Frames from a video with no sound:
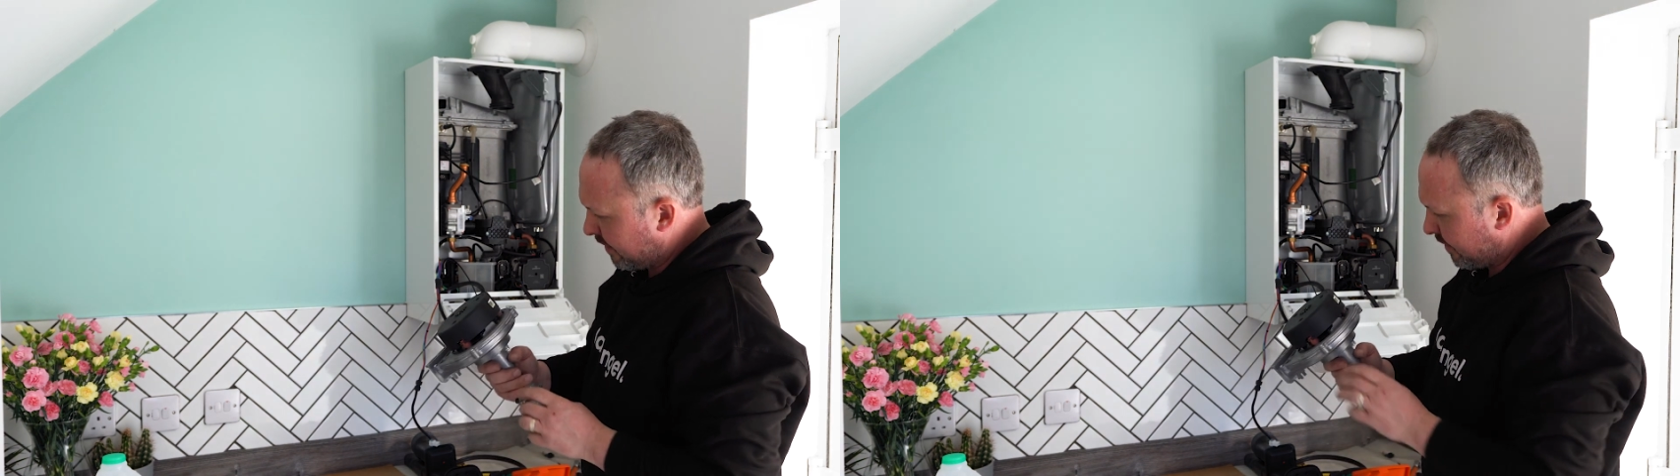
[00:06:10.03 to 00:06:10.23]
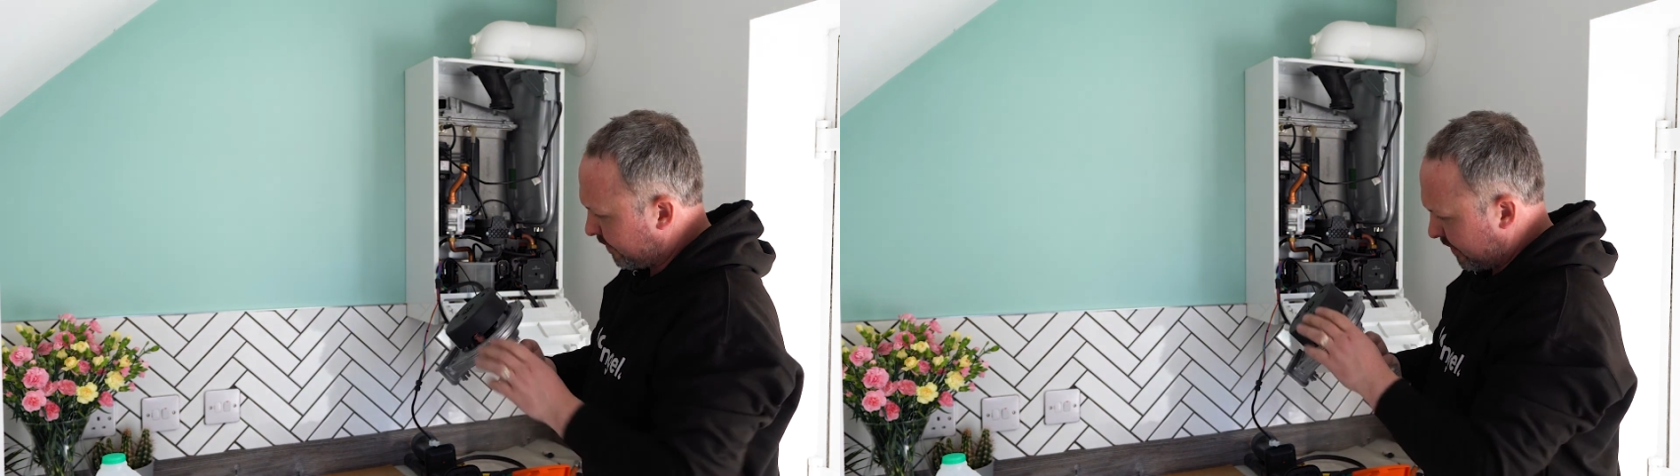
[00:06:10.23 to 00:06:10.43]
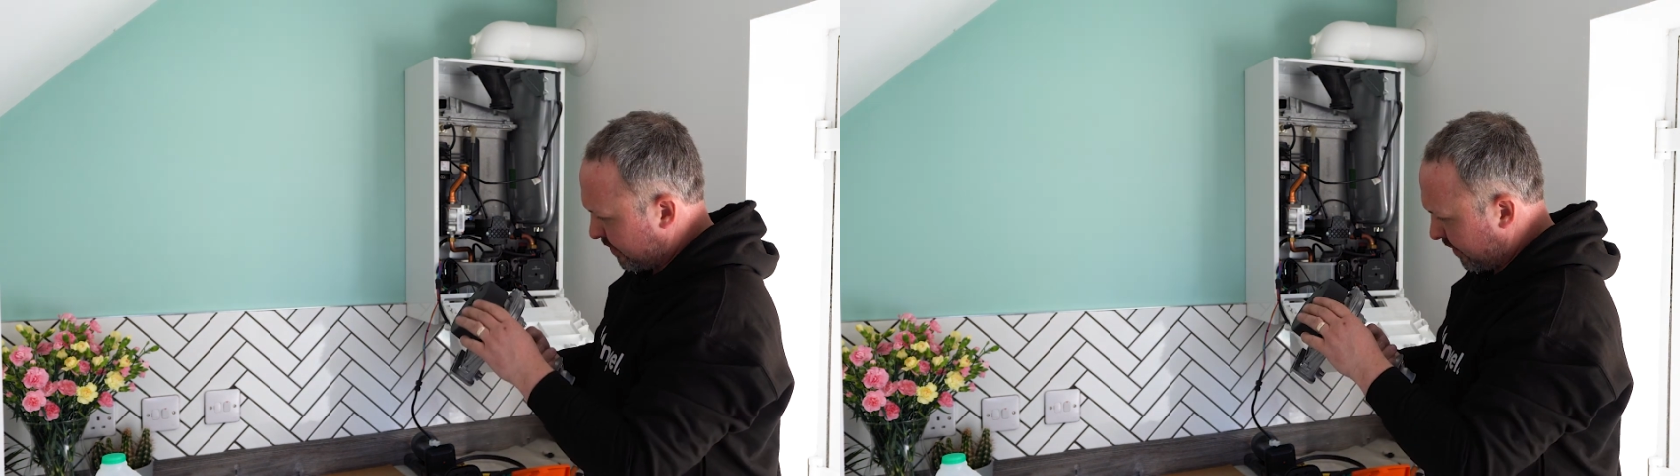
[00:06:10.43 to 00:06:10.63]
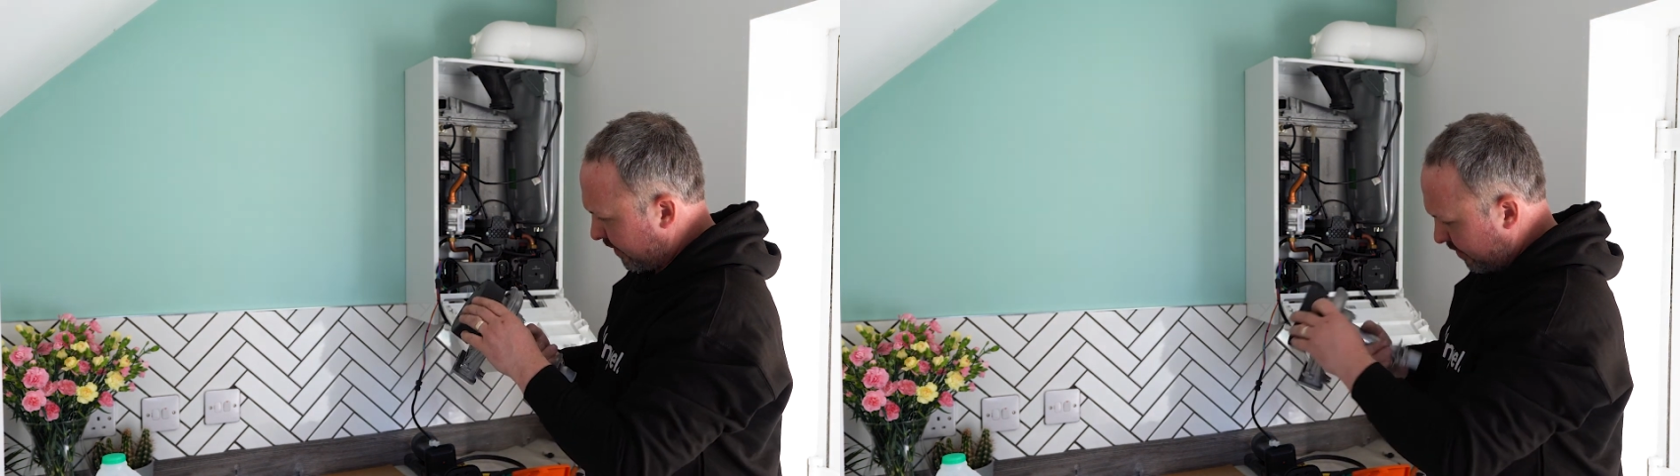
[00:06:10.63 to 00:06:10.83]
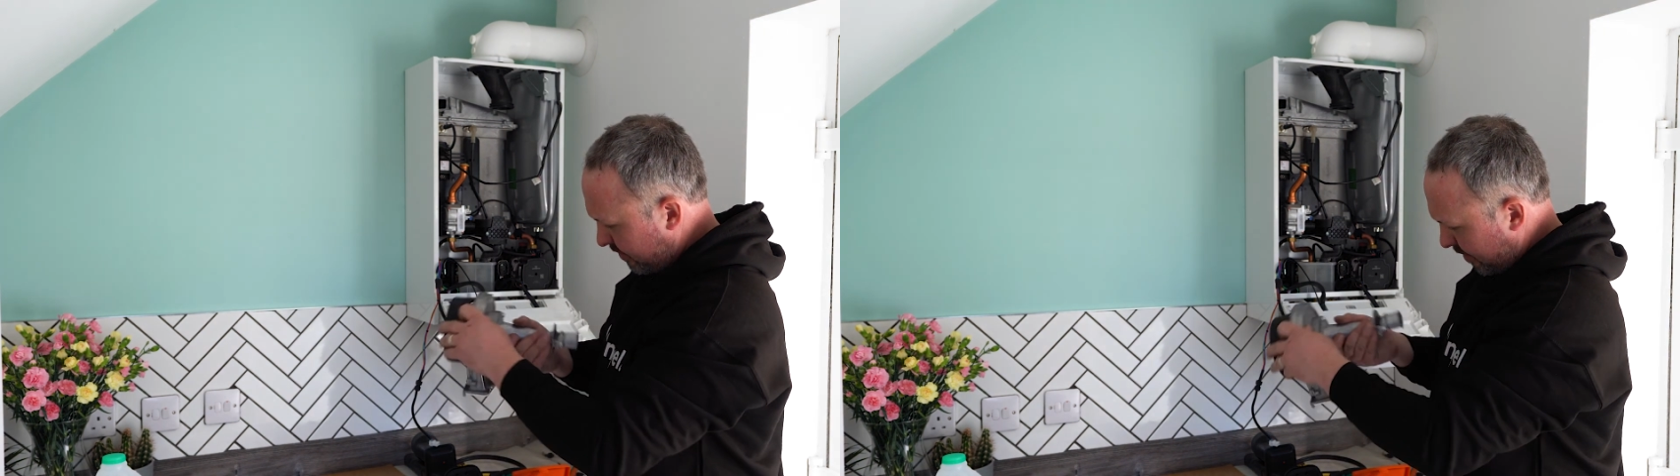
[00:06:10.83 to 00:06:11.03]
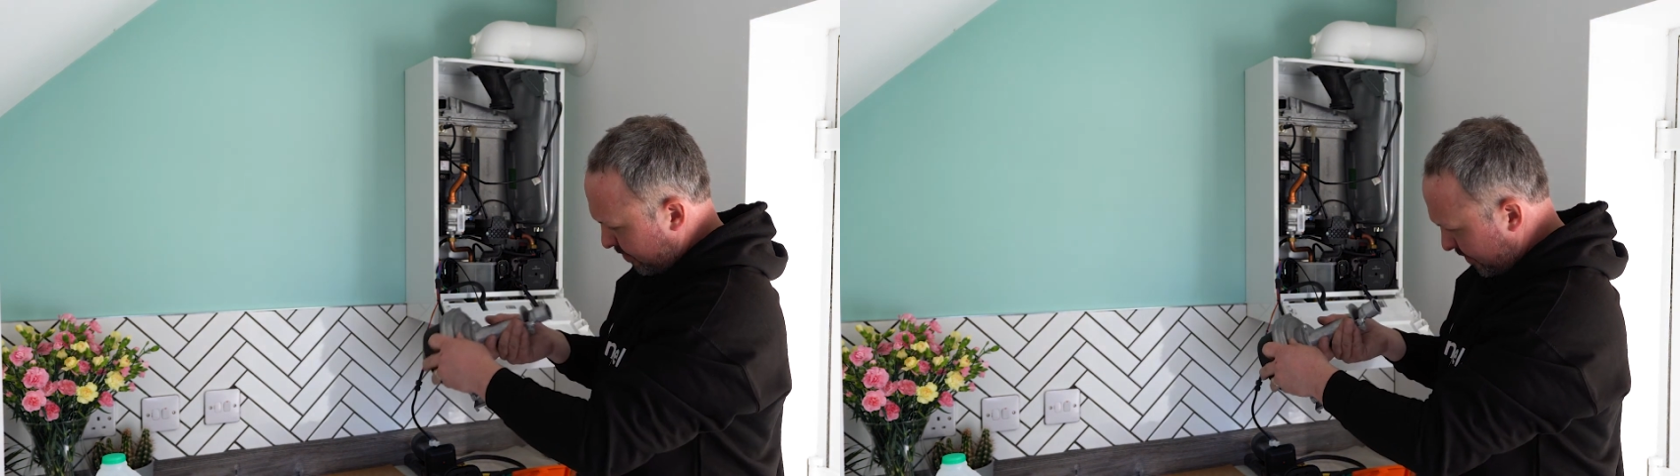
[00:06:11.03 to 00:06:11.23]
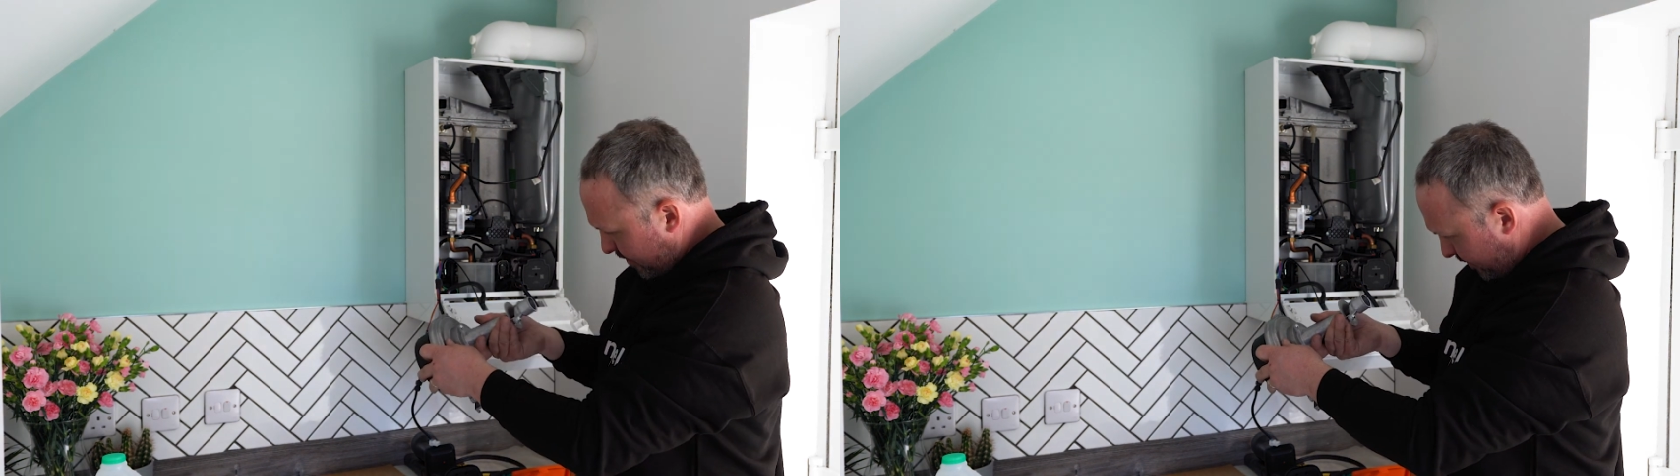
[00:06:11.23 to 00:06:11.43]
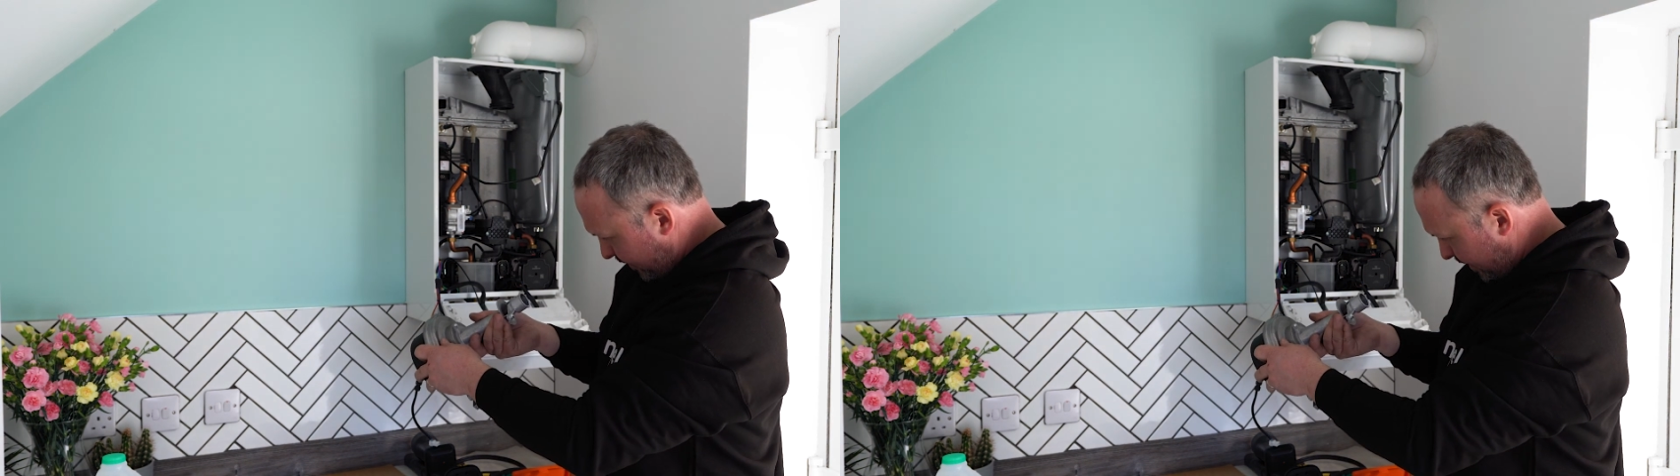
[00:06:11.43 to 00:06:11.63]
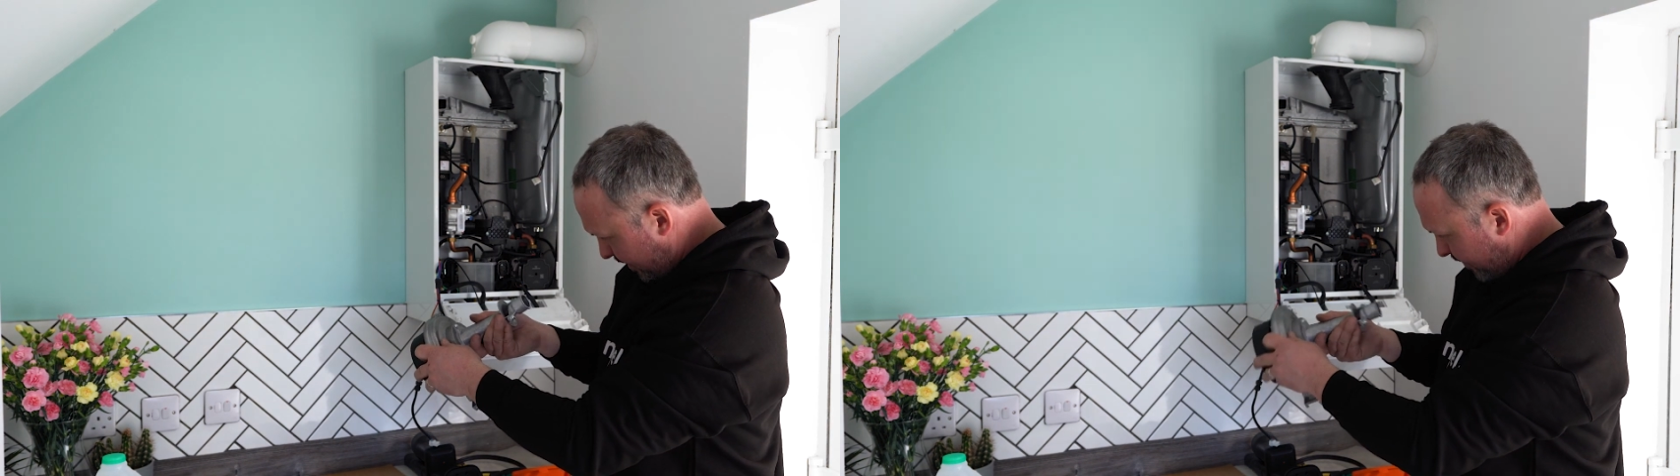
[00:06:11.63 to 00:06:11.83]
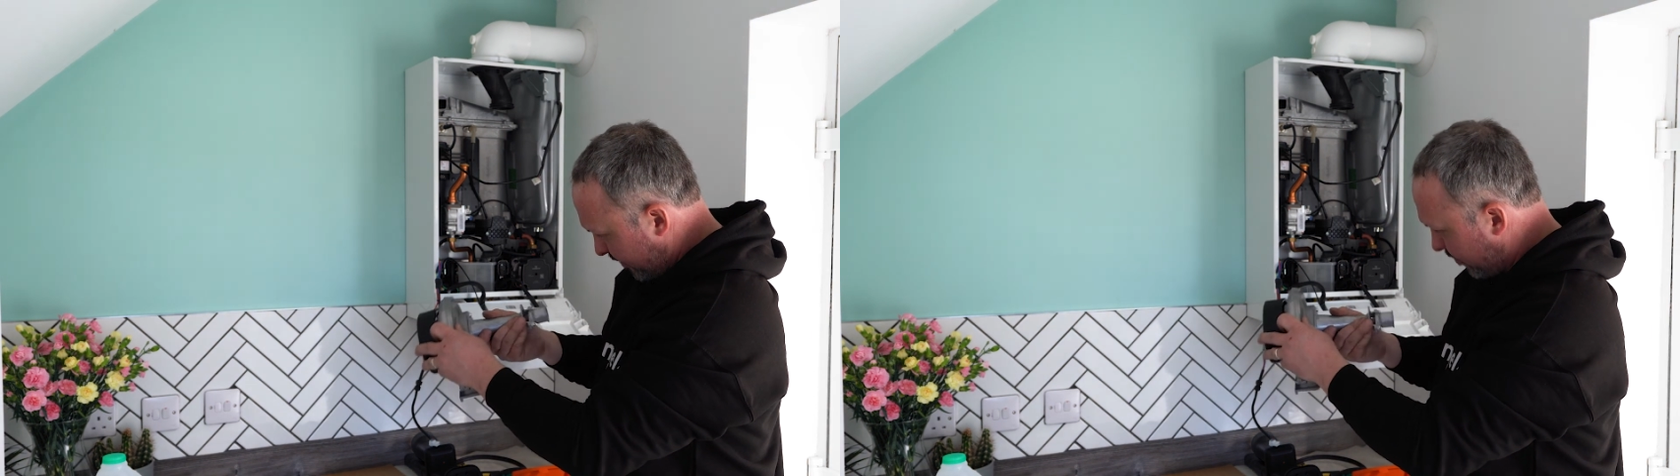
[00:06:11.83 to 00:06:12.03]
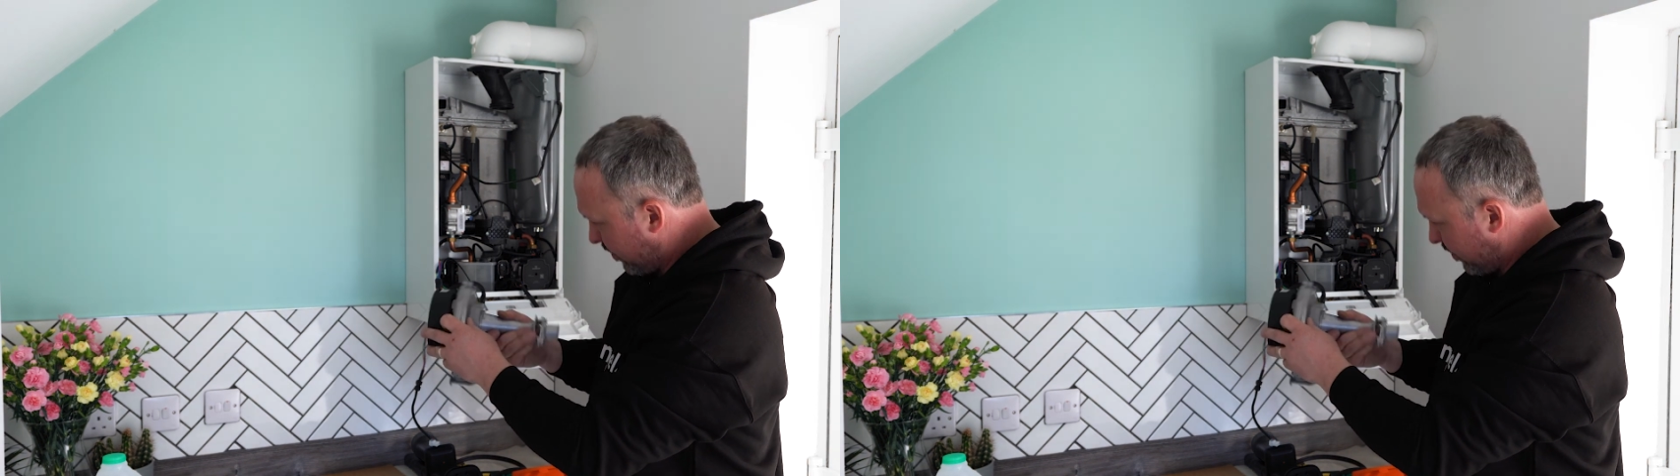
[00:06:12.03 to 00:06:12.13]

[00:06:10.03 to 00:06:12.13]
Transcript: It visually looks absolutely fine, no